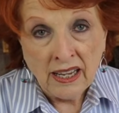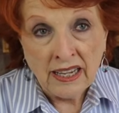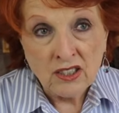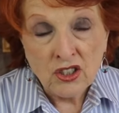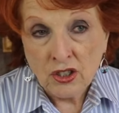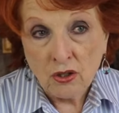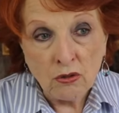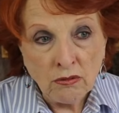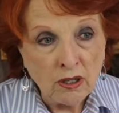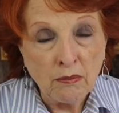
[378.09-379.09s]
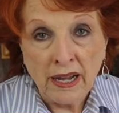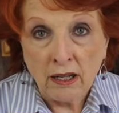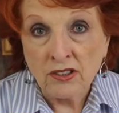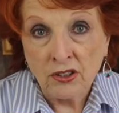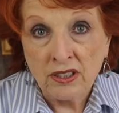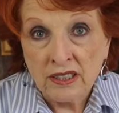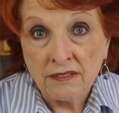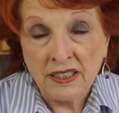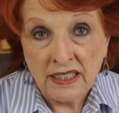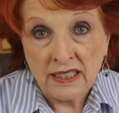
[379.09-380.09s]
And so my
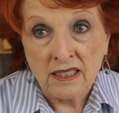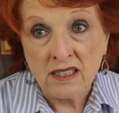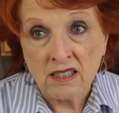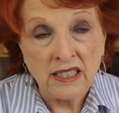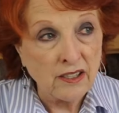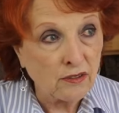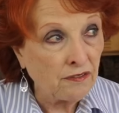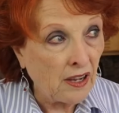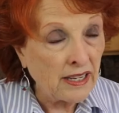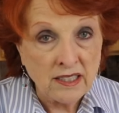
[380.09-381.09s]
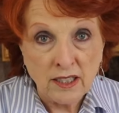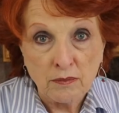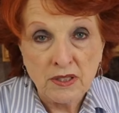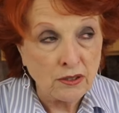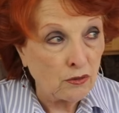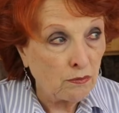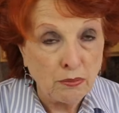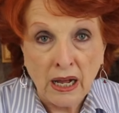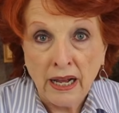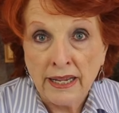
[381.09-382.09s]
alternative is to either find some to
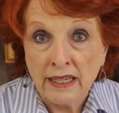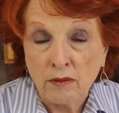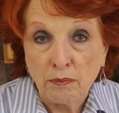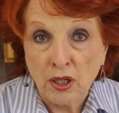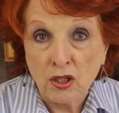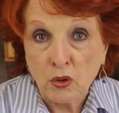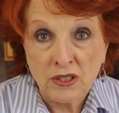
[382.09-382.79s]
buy in bulk,